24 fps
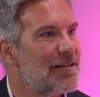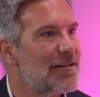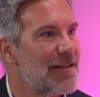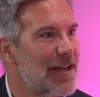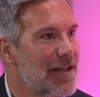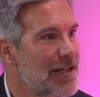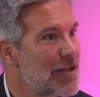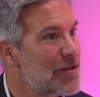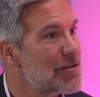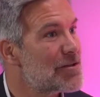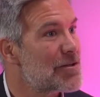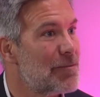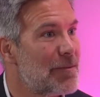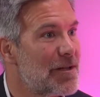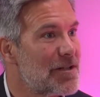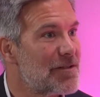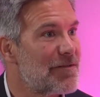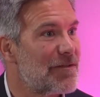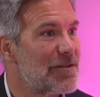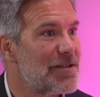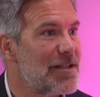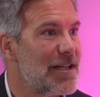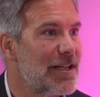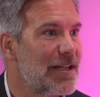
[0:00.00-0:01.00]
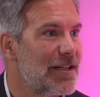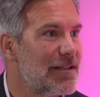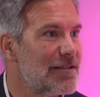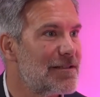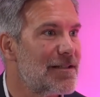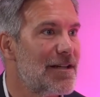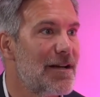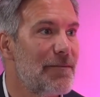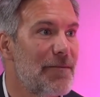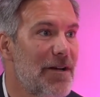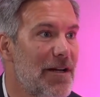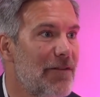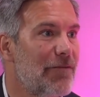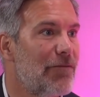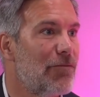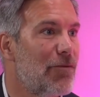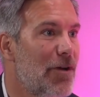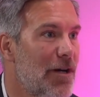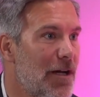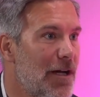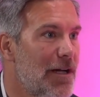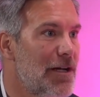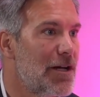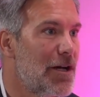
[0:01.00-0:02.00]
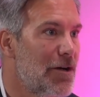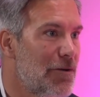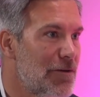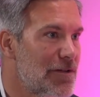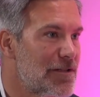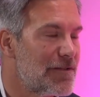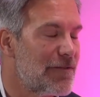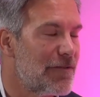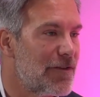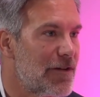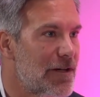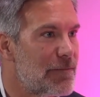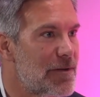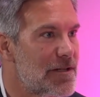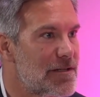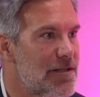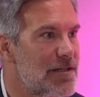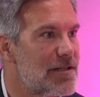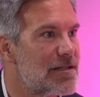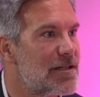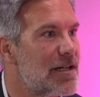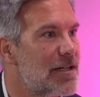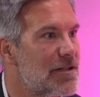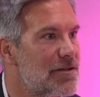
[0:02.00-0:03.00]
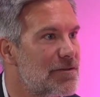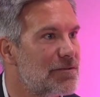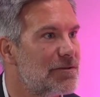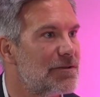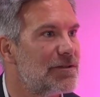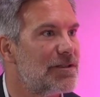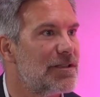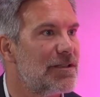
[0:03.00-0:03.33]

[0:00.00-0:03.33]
Thank you so much for taking time out of what I know is a very busy schedule